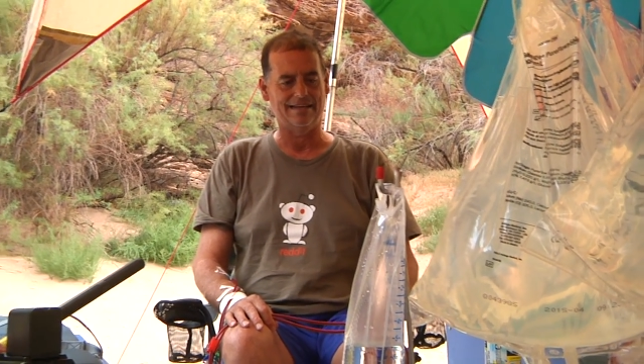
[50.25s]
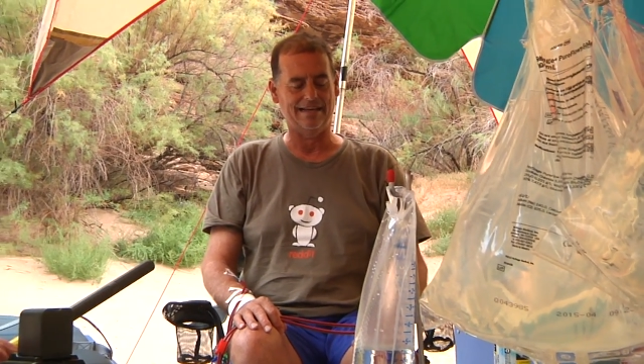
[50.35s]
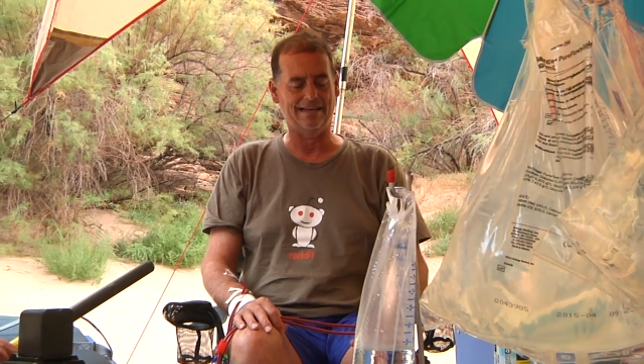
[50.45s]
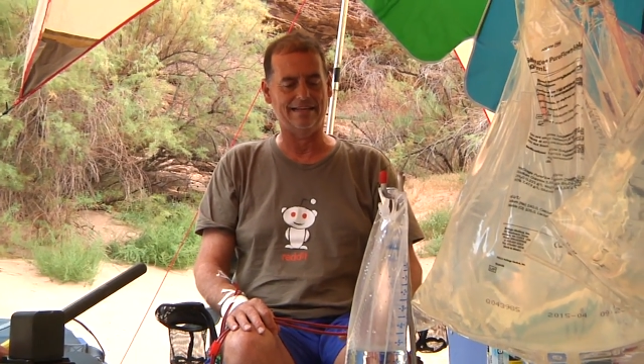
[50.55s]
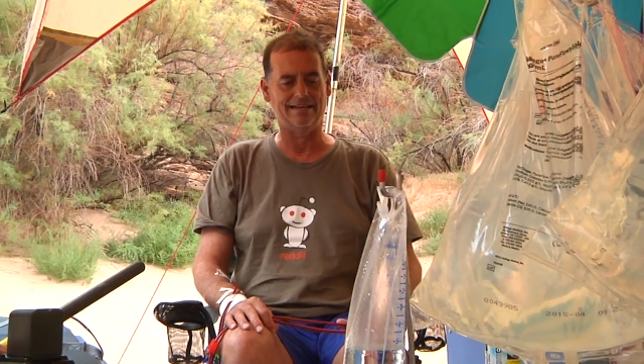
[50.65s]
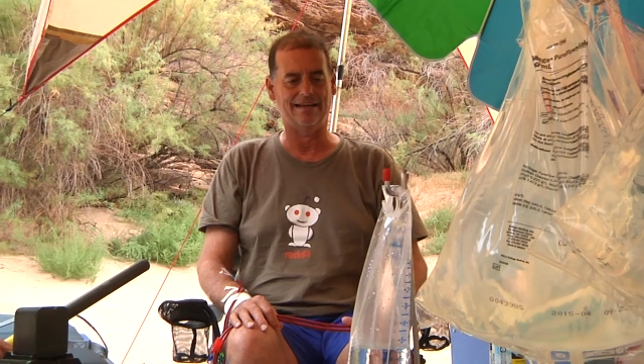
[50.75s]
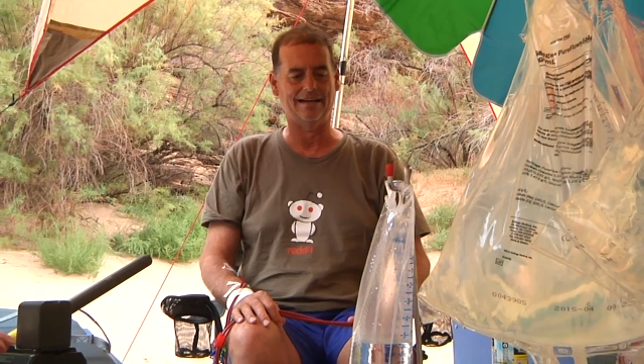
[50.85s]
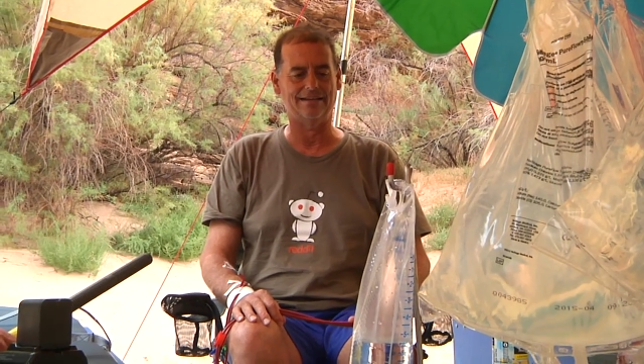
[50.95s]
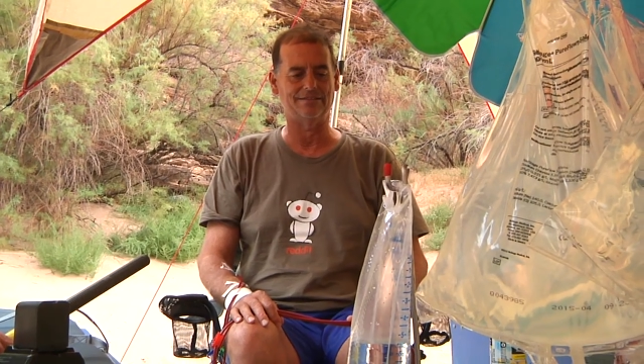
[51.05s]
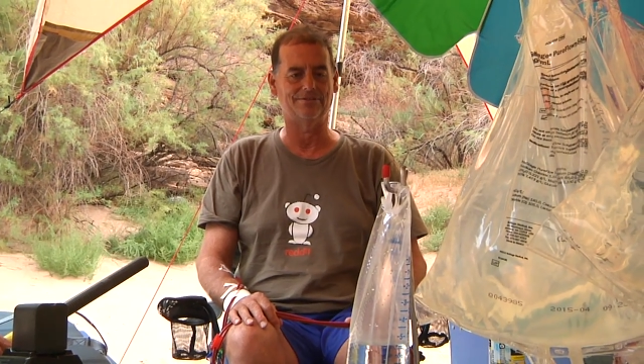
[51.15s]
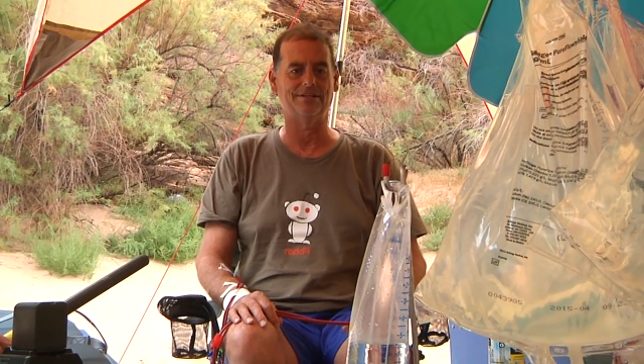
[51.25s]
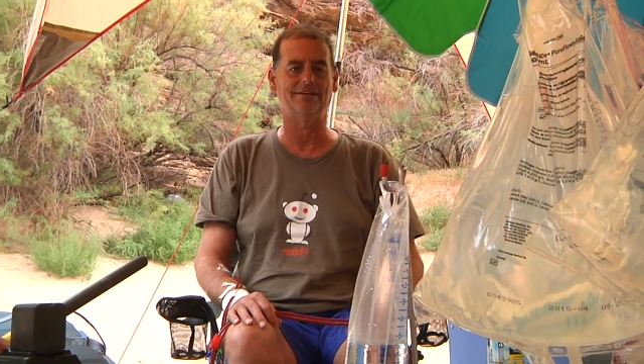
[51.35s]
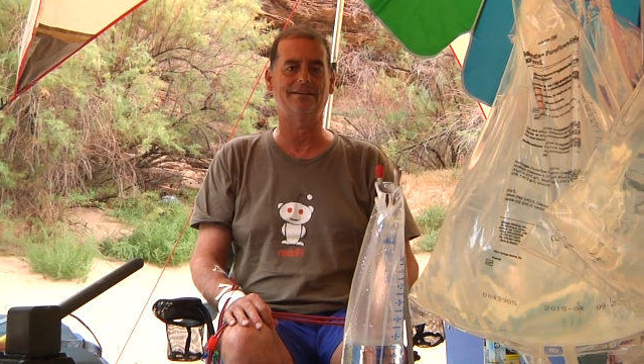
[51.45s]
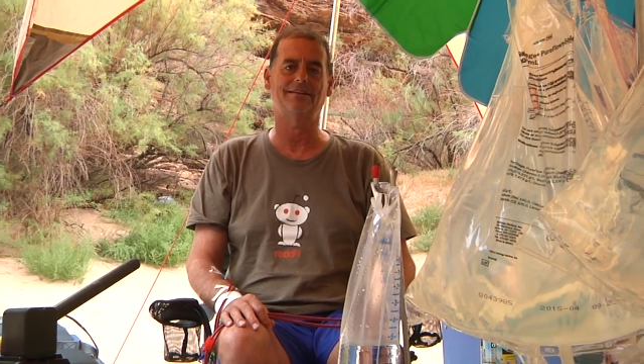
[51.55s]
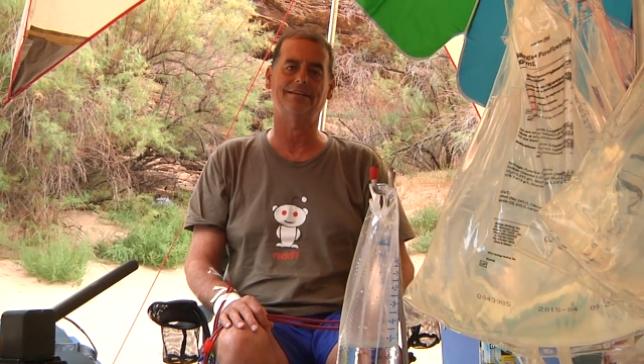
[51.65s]
And so we
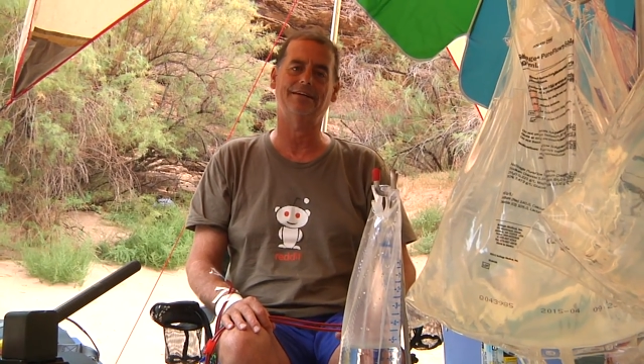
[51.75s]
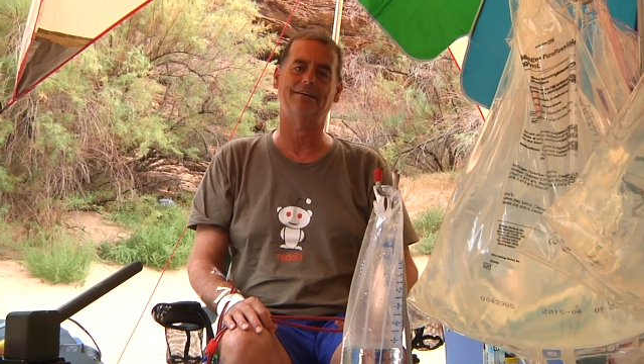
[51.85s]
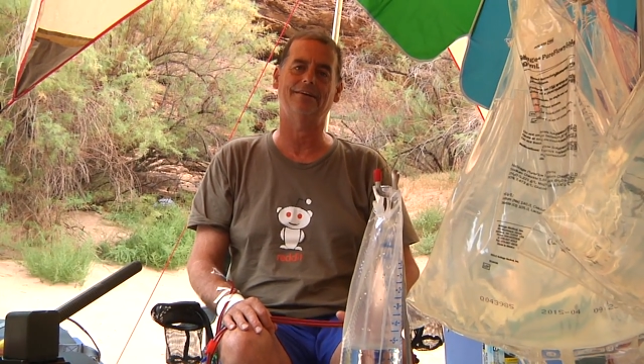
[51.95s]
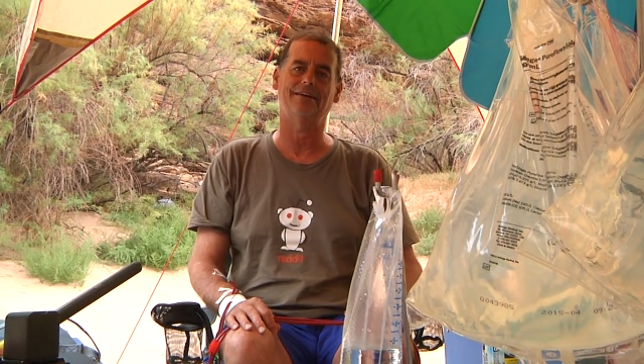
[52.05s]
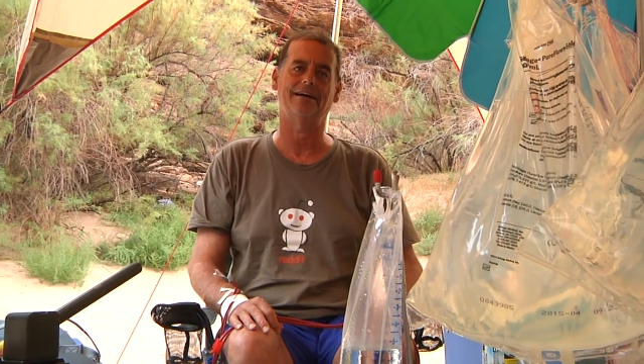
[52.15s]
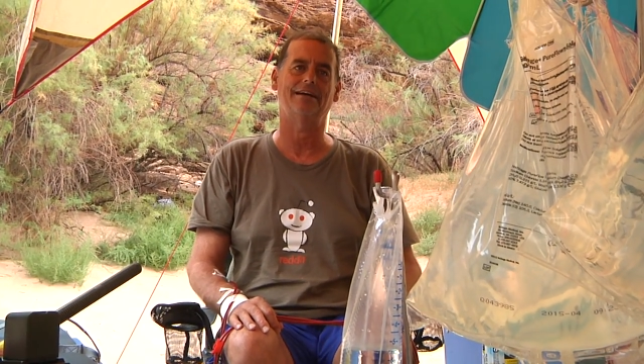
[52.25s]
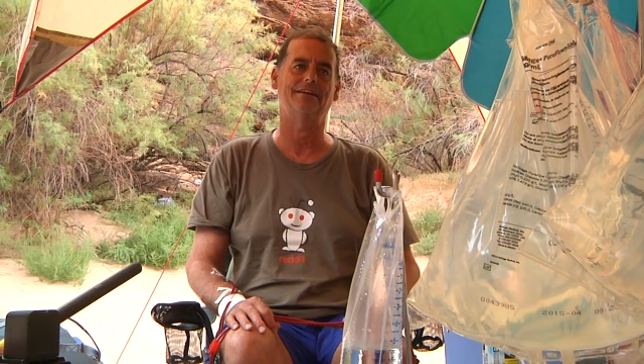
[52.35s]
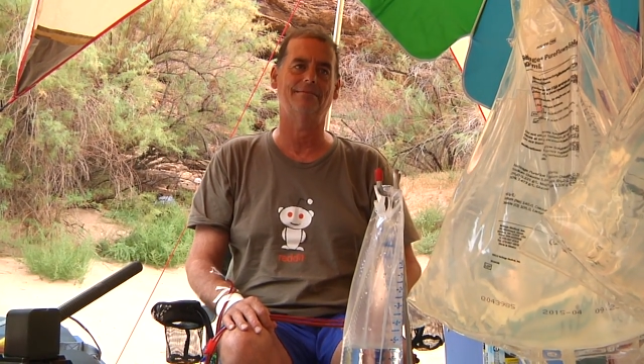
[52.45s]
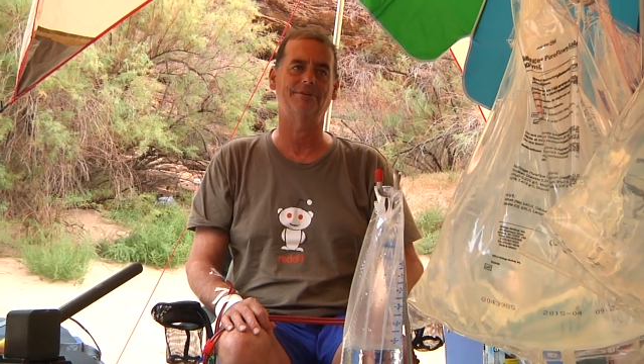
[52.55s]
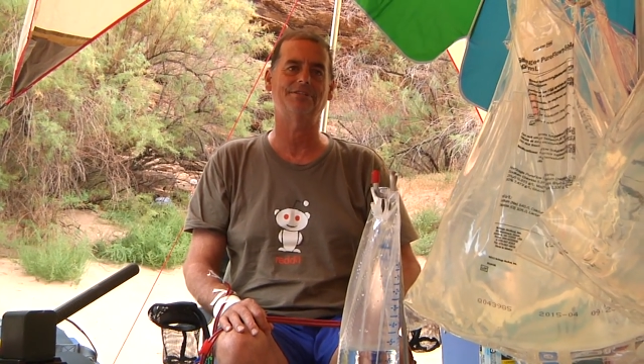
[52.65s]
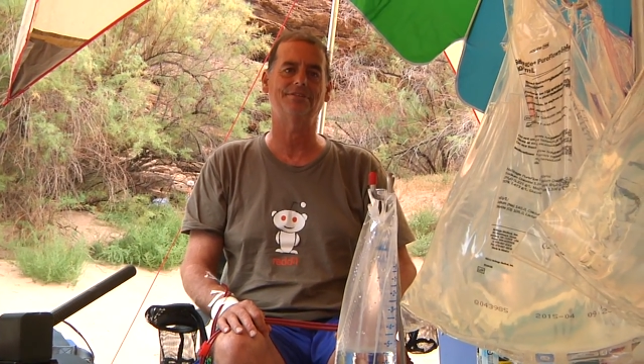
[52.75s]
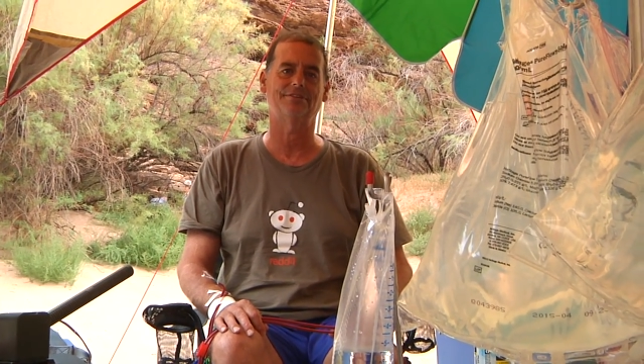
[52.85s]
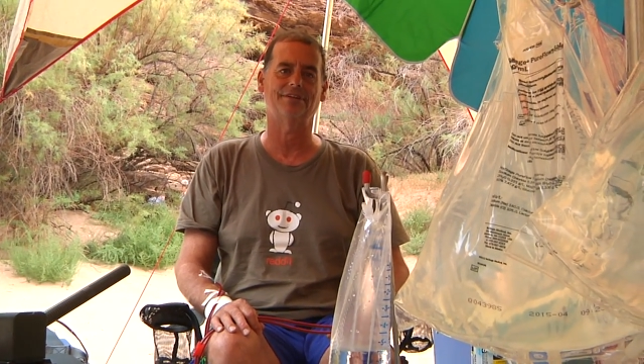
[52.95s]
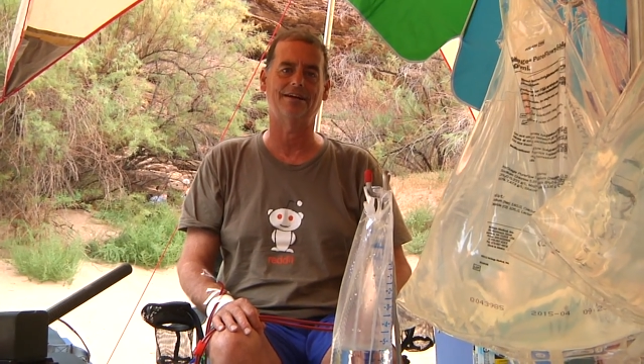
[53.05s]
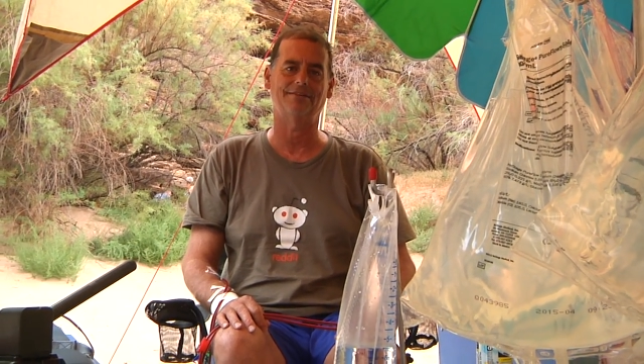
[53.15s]
couldn't clear number two
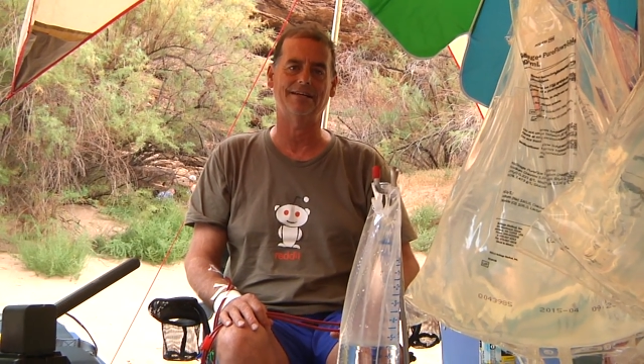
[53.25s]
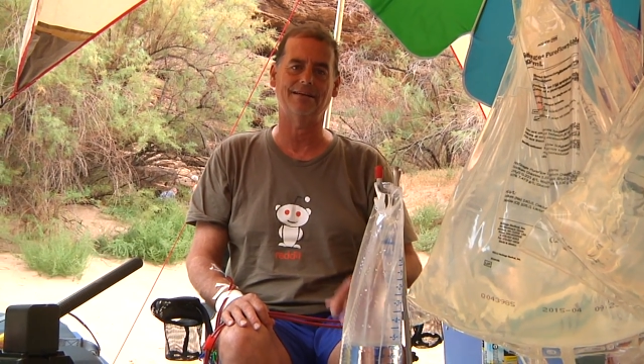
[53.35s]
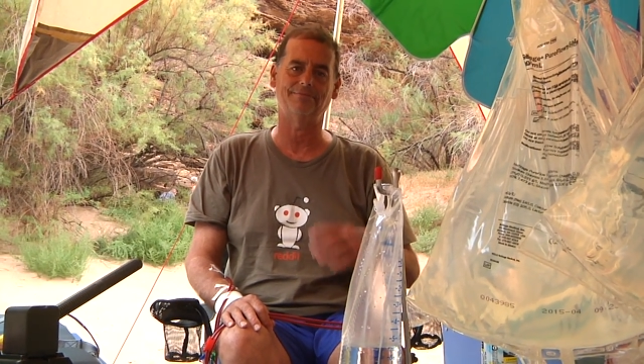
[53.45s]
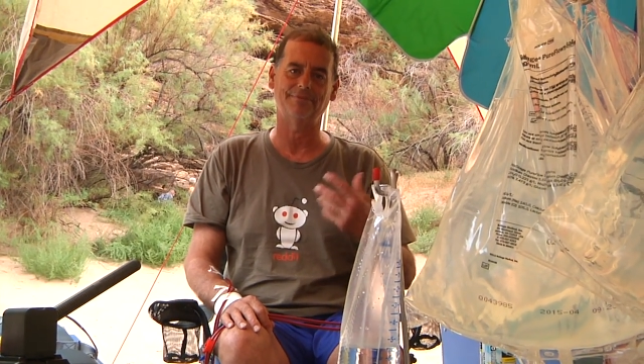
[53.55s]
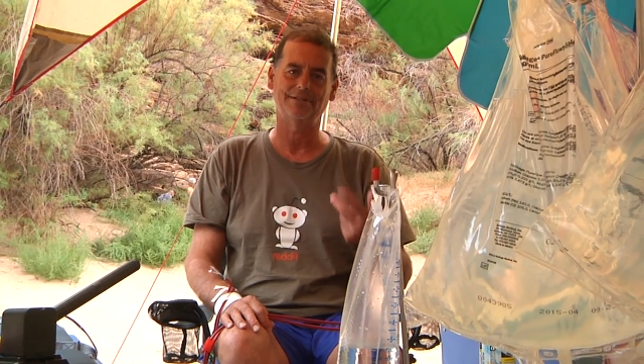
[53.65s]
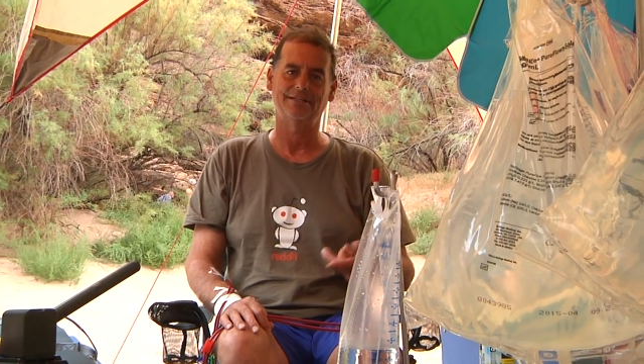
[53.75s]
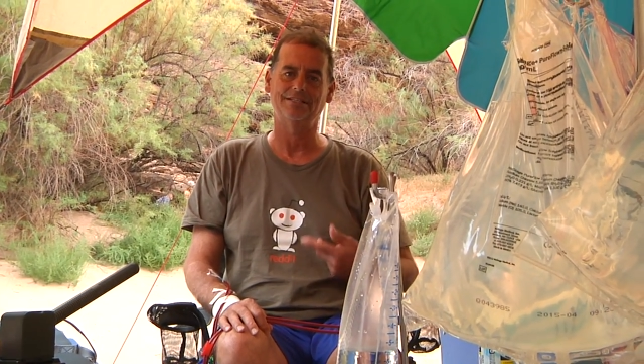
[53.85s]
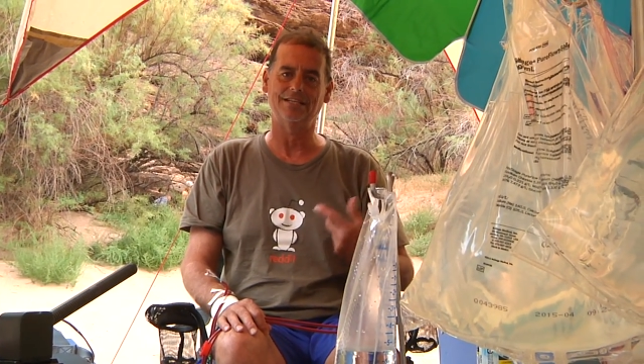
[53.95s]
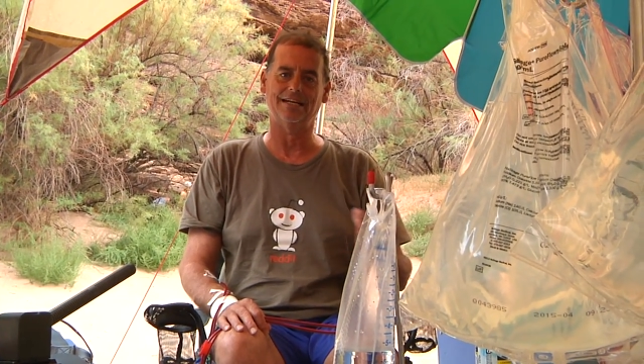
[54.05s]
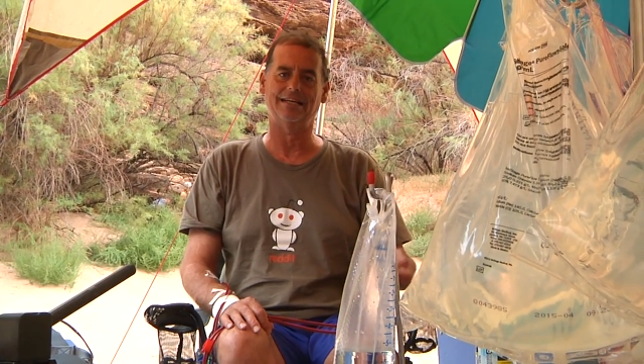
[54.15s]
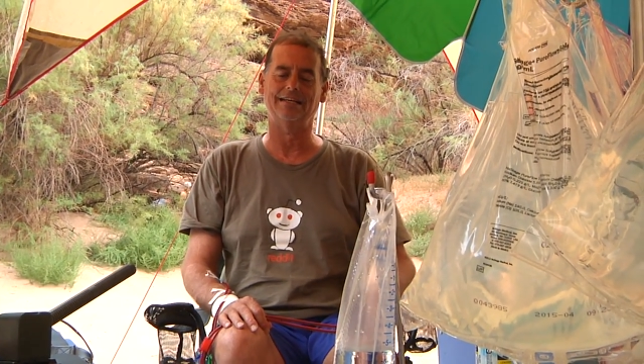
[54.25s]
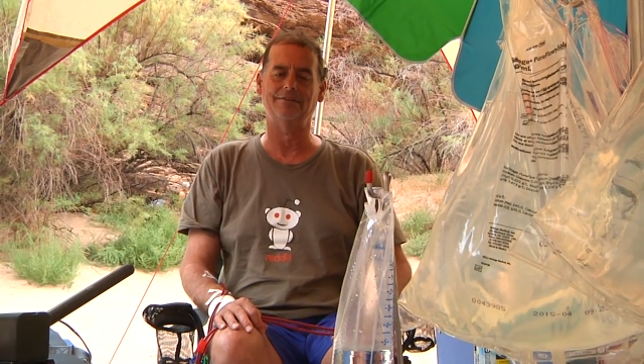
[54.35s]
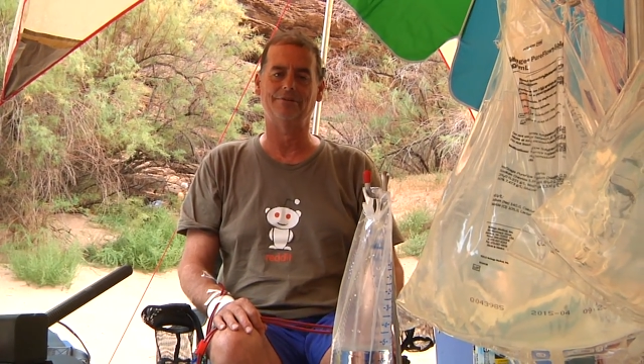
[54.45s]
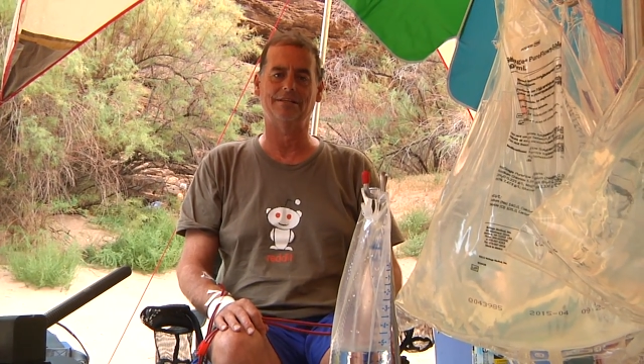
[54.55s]
alarm. It kept checking.